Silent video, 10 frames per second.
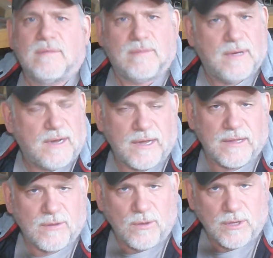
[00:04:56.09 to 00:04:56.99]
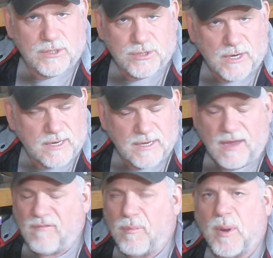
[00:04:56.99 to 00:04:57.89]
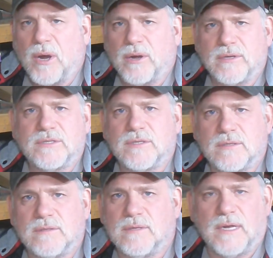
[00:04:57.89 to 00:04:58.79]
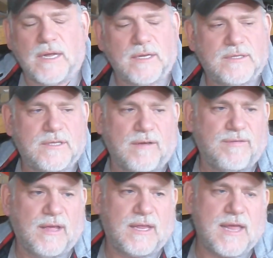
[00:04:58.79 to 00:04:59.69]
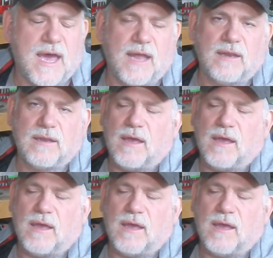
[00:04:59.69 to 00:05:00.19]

why not get the whole truck to have parts and stuff like that?